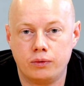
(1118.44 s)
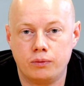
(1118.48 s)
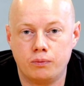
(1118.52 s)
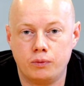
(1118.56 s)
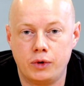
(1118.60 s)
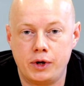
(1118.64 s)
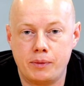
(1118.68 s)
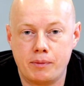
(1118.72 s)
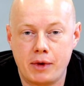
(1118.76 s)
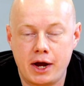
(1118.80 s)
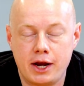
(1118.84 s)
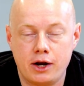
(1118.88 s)

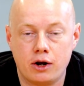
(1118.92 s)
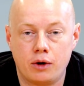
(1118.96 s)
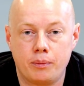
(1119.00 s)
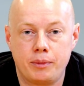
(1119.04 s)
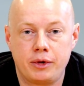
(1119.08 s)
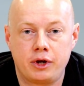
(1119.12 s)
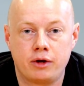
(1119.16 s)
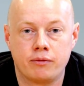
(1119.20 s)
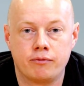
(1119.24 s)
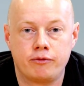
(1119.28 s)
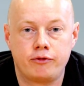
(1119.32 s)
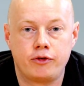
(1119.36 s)
we may not
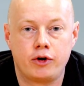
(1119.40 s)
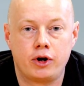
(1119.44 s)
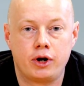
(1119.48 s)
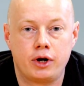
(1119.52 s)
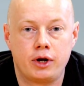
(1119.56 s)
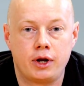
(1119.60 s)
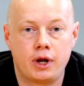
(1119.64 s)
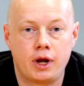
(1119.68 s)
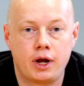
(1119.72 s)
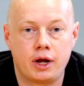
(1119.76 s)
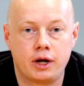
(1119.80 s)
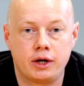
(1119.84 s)
be
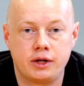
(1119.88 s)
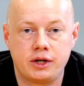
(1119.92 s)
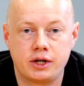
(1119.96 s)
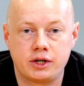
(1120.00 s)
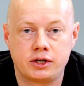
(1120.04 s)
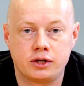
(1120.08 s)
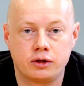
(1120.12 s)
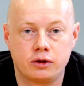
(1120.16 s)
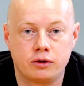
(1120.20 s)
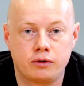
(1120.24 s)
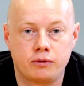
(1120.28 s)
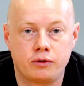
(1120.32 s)
conferring an
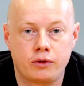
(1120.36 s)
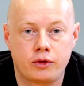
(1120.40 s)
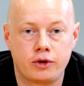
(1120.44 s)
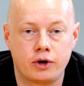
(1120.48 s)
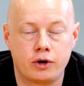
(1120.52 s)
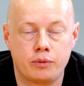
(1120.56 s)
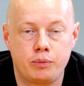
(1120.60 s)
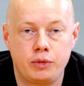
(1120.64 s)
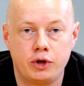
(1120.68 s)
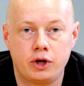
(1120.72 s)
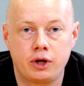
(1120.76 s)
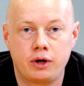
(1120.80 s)
additional
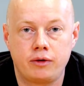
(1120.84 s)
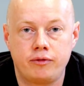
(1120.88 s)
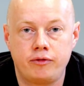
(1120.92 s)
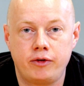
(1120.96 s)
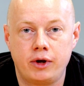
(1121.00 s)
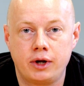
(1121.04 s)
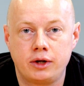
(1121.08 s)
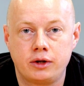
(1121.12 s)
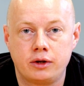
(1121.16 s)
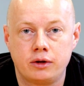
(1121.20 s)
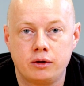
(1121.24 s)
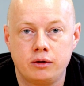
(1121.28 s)
therapeutic
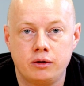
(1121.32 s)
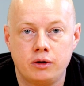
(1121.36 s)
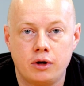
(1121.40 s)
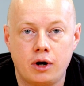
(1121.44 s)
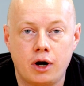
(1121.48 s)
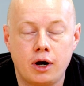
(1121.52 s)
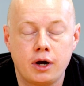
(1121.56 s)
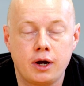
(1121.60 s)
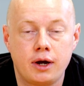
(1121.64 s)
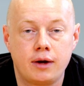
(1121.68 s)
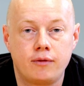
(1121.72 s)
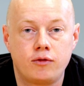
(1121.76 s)
effect.
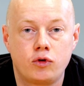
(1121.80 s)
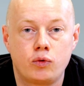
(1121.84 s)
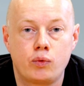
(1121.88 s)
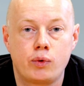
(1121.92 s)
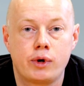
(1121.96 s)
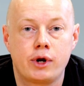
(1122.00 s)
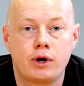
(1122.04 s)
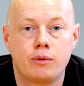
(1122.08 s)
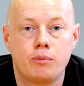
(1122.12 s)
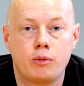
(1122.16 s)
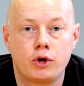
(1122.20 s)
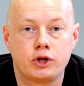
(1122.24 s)
However,
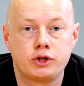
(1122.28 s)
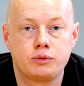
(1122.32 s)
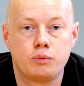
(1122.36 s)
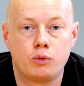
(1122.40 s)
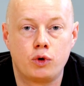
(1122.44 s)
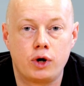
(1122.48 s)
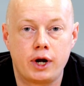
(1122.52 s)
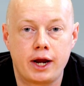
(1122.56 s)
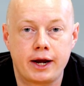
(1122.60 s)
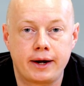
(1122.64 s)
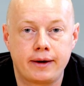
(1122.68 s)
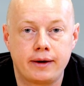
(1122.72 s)
we are much
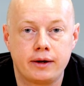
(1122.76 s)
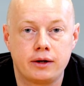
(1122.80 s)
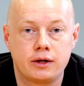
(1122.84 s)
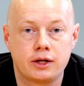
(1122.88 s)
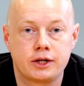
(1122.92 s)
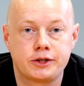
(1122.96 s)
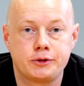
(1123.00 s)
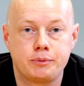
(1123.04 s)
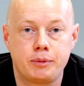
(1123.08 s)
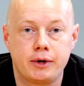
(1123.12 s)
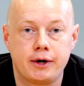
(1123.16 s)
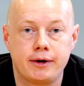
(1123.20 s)
more likely to
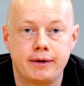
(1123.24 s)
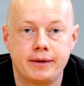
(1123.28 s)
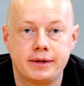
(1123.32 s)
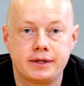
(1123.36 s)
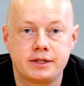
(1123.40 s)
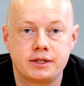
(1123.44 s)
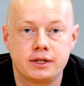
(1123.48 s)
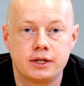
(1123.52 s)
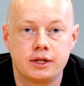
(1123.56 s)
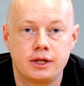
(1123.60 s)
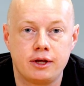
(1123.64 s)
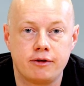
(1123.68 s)

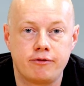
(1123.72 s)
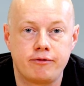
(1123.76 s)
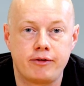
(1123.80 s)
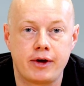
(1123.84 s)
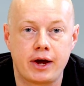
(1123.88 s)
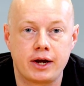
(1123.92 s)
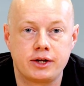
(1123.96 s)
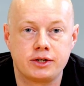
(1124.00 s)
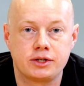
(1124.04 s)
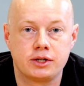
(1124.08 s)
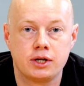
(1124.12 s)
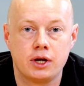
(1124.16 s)
experience the
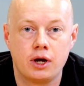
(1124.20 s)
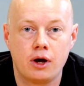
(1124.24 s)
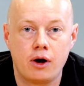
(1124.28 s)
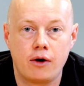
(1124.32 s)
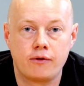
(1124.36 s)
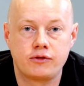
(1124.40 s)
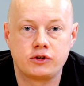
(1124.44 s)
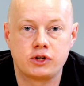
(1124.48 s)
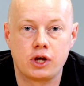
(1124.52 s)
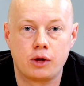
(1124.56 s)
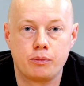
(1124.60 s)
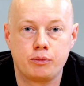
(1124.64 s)
effects
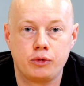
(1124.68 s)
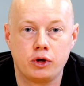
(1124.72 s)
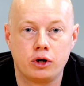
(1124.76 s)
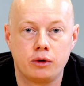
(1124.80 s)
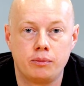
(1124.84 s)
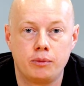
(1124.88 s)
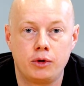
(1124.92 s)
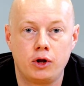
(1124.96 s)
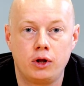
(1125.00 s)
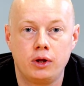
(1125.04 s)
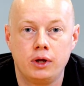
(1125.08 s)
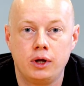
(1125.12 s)
of
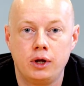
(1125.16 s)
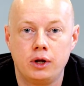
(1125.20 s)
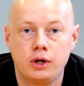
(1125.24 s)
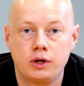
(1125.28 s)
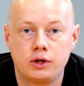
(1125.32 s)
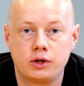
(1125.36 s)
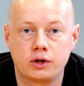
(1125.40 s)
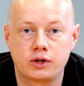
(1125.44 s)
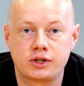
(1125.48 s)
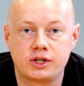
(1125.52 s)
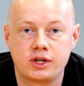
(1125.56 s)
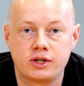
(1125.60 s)
salbutamol
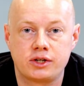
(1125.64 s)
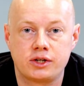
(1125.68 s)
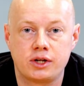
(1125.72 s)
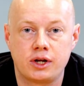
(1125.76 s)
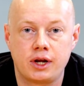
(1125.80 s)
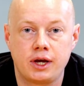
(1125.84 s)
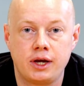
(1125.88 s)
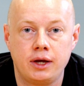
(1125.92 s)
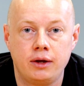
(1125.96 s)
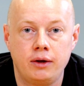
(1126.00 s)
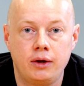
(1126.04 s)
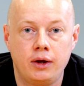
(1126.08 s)

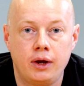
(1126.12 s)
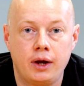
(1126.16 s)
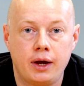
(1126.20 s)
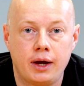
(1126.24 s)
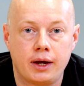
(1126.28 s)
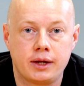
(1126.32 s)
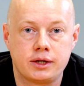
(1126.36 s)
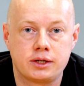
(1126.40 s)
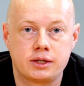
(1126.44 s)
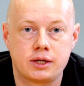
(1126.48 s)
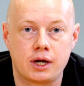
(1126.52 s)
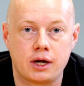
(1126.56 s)
toxicity
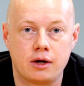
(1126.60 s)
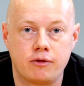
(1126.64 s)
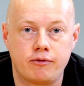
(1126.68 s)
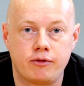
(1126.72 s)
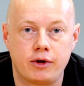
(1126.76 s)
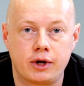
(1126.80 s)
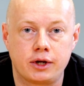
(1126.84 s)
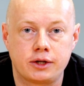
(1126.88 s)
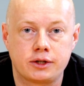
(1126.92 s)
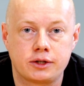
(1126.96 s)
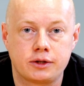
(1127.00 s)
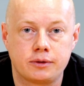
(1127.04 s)
and side
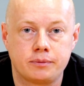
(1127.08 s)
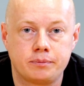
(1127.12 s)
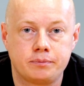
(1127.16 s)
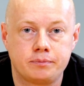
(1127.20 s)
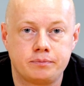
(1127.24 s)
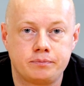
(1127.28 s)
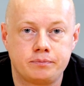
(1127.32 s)
effects.